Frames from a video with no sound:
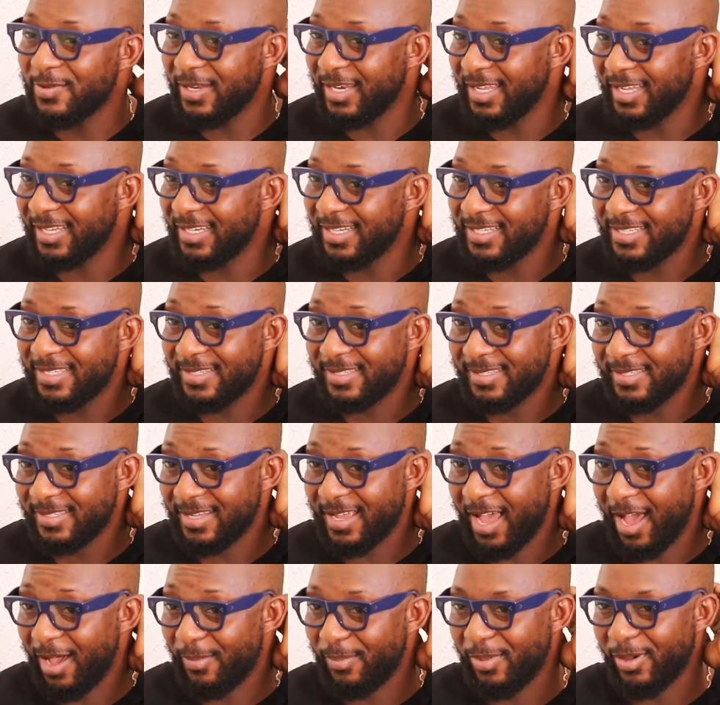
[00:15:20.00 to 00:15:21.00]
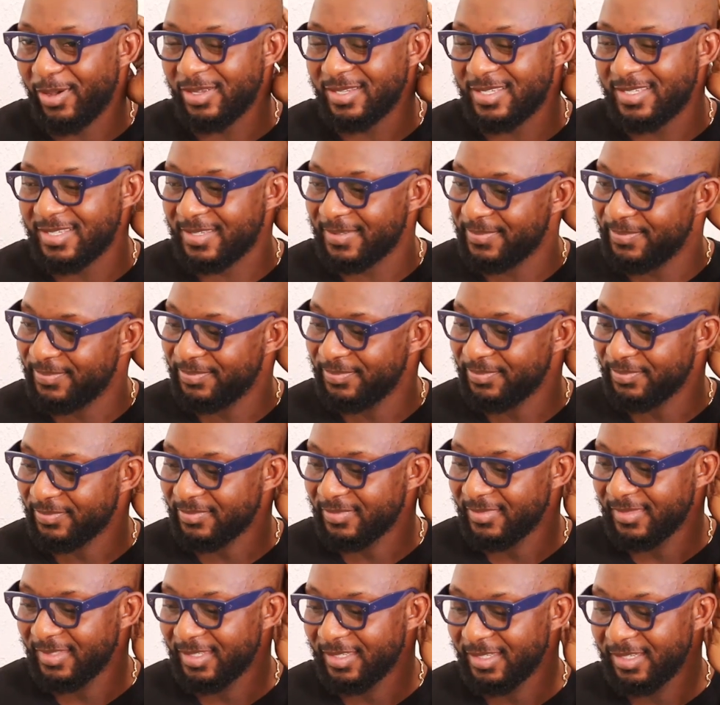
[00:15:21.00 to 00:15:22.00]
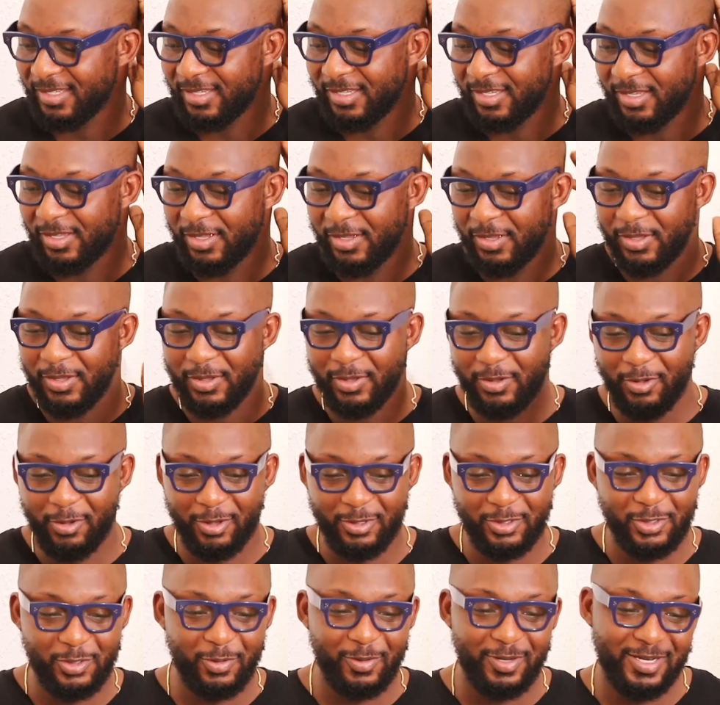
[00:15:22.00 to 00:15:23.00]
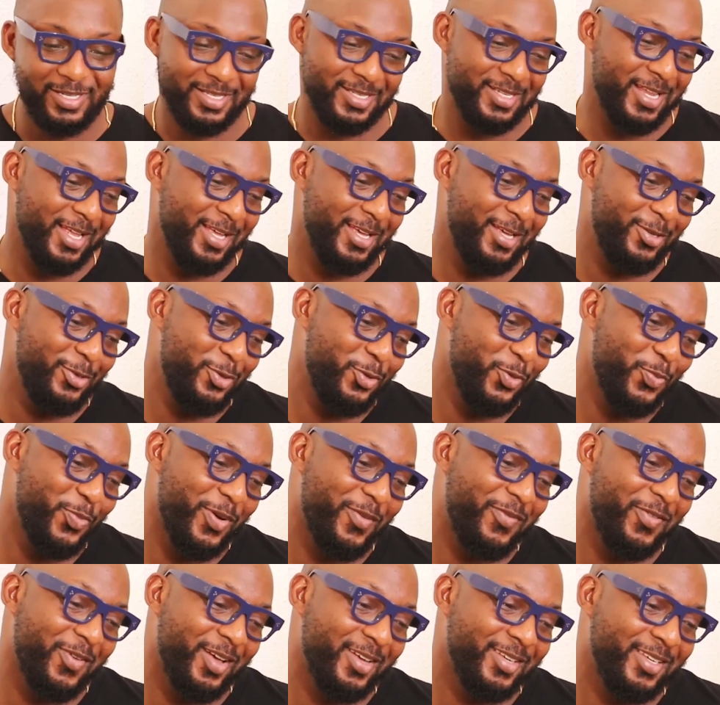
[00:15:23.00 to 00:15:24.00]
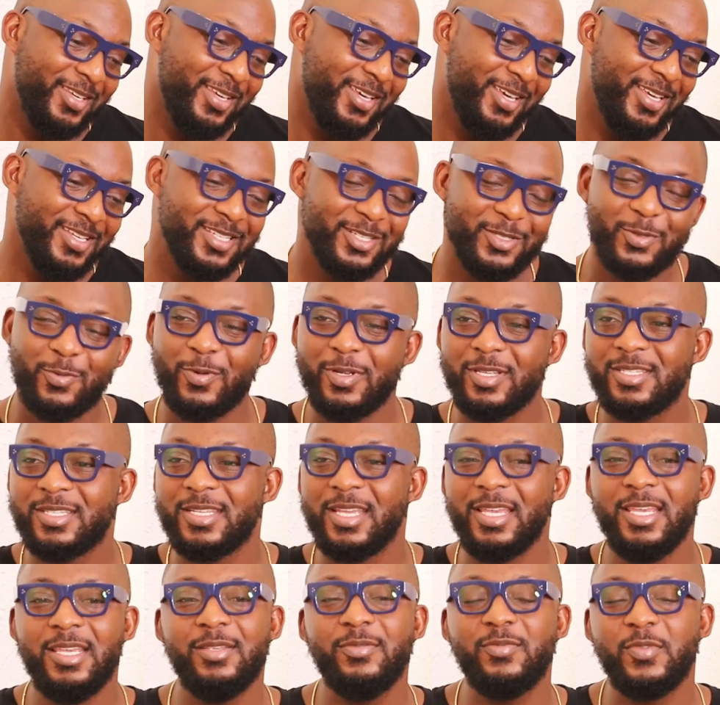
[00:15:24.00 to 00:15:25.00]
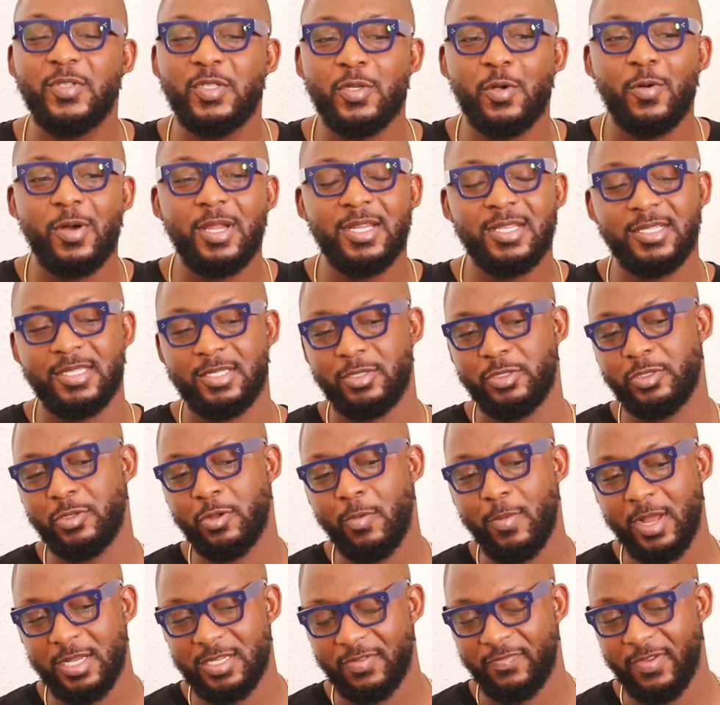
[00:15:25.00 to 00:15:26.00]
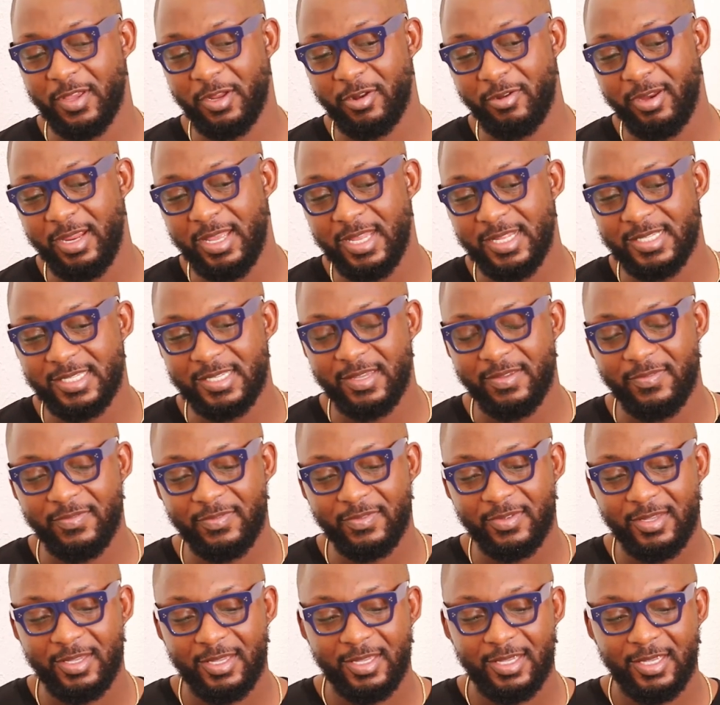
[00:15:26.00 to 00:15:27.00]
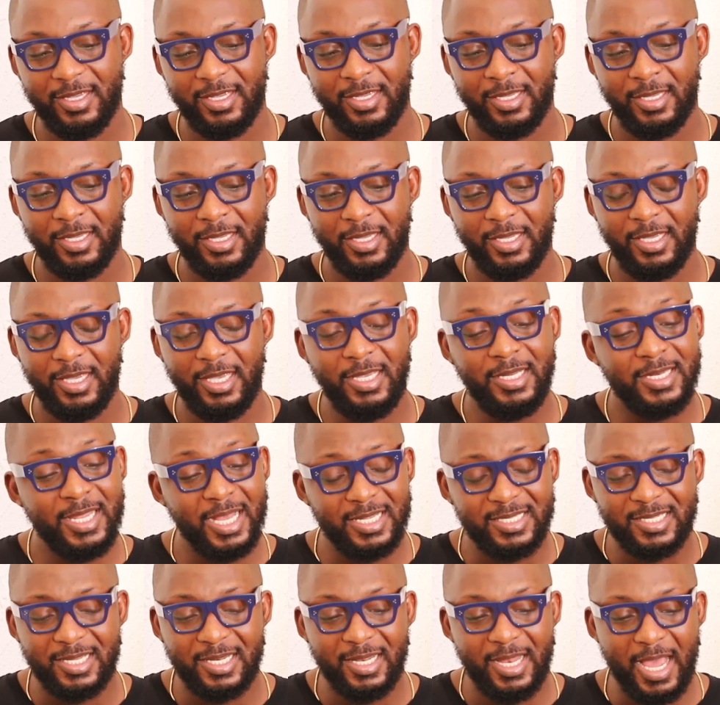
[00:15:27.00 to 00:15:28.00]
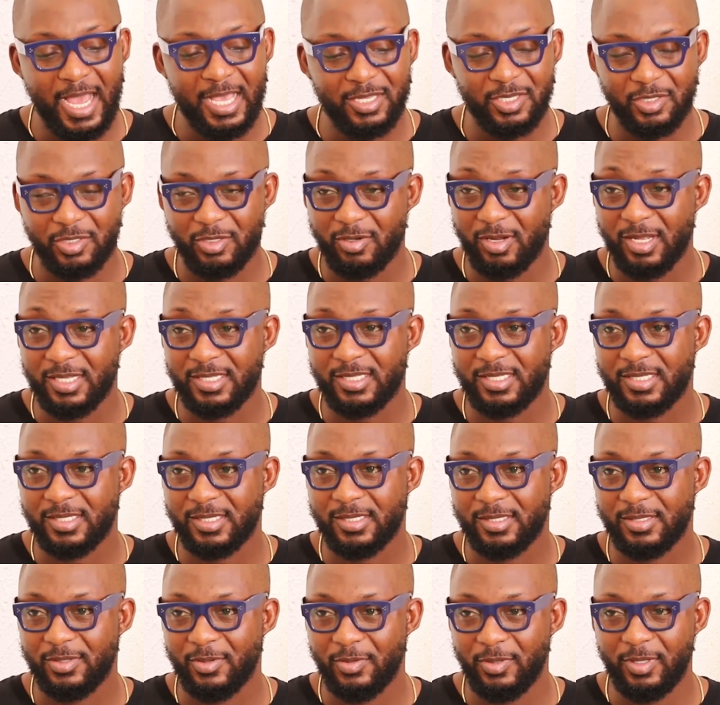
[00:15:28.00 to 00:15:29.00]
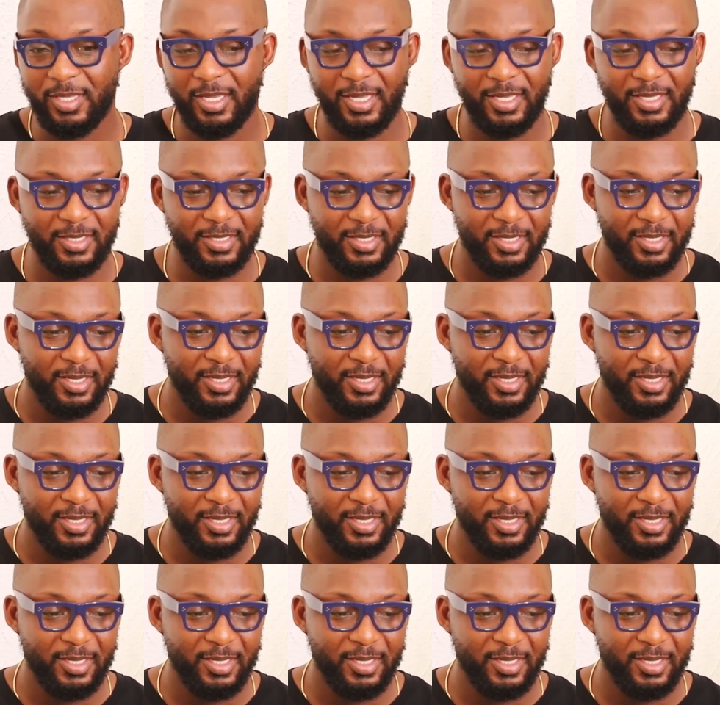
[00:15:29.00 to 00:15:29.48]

with Ignis, our boss, because Joel is like super funky. He just wants to, Joel is so much of a creative. He doesn't like stress, okay?